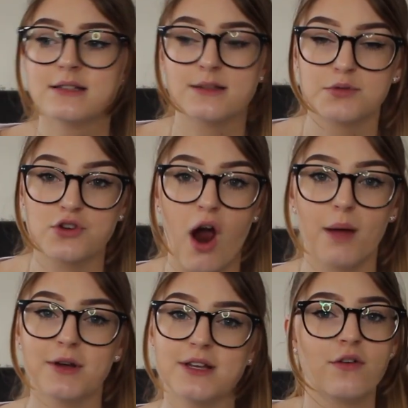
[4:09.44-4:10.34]

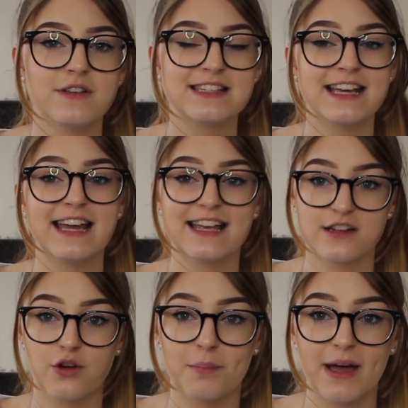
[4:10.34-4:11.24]
subscribers. Obviously it
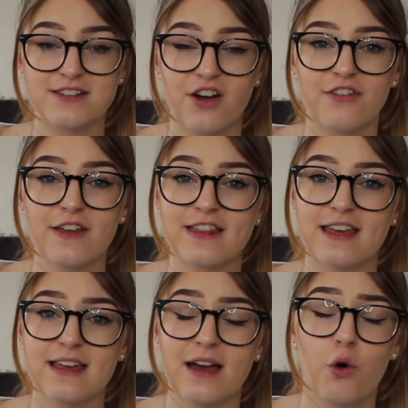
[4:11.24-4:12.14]
is a lot better. I think
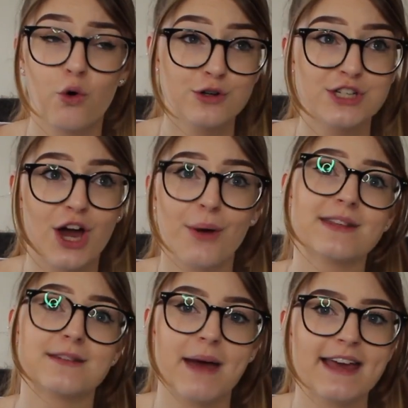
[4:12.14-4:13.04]
the audio
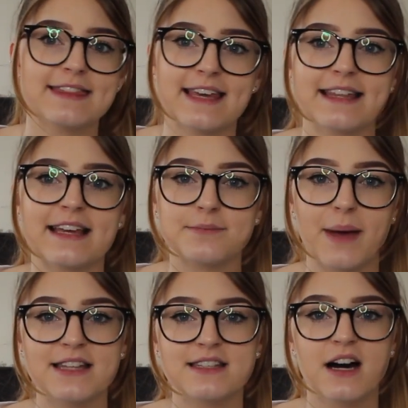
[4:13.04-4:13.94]
is the main thing that's
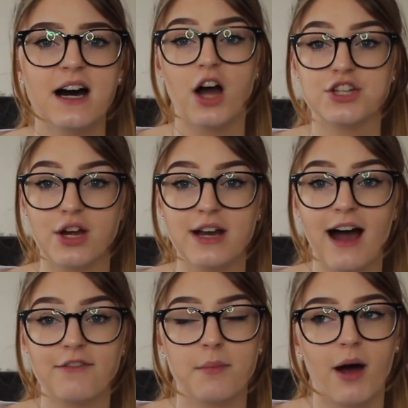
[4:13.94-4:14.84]
better. I don't
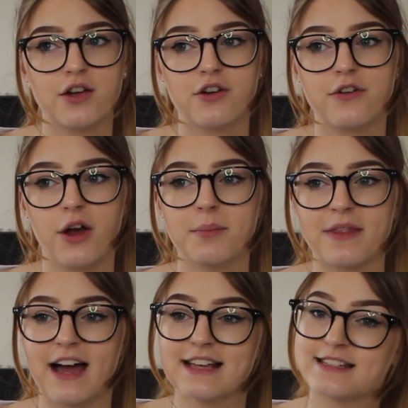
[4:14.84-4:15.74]
have a microphone,
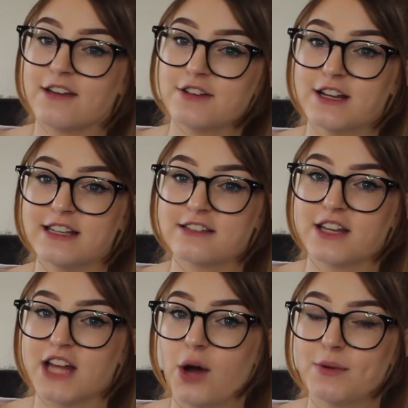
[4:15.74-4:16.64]
but that is definitely
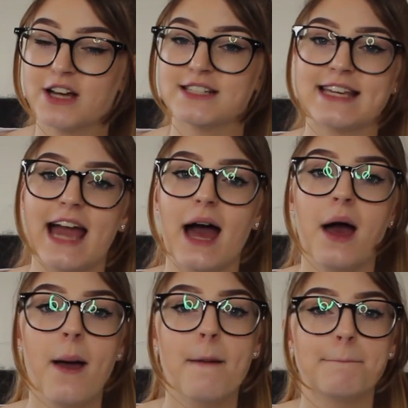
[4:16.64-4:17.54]
something that I would like to
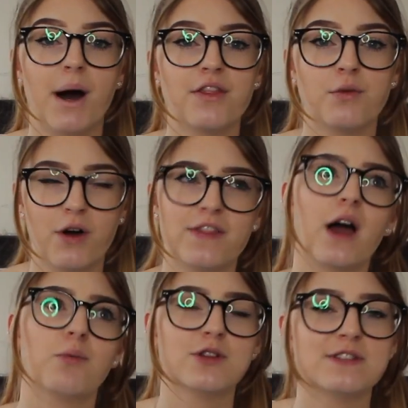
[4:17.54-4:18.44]
get. But the one
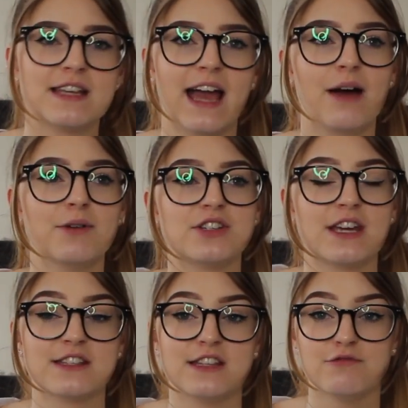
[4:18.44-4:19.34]
that I want to get,
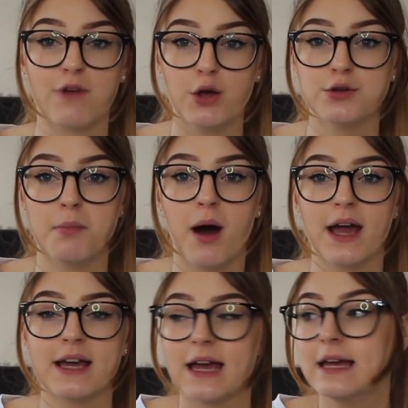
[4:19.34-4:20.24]
which is the Rode
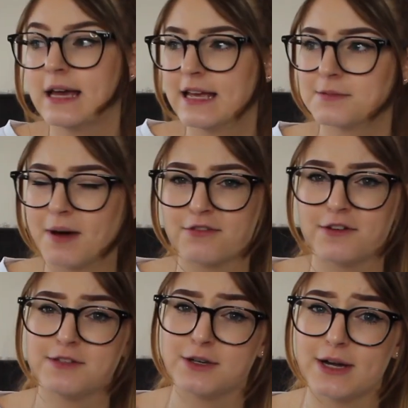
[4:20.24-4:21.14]
mic, is about
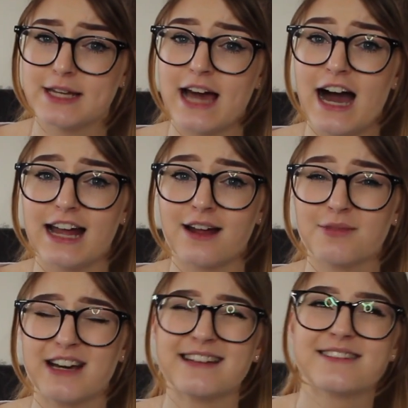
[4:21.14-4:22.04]
50 quid, and
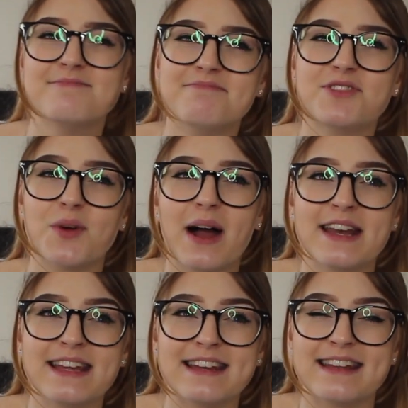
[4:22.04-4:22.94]
I'm like, do
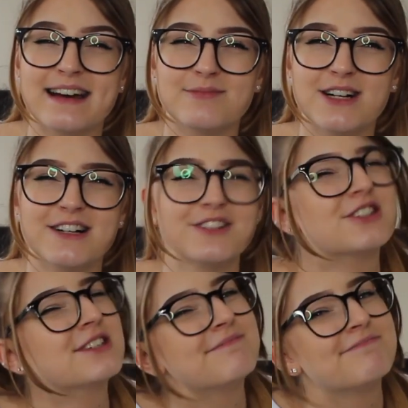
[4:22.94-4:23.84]
I need it that
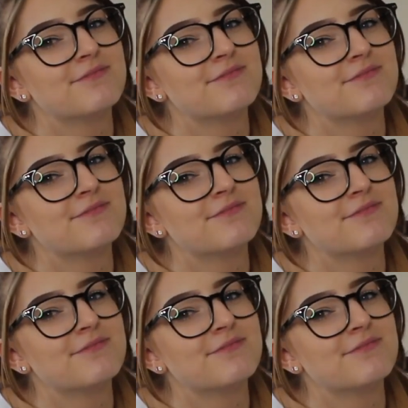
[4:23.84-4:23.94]
much?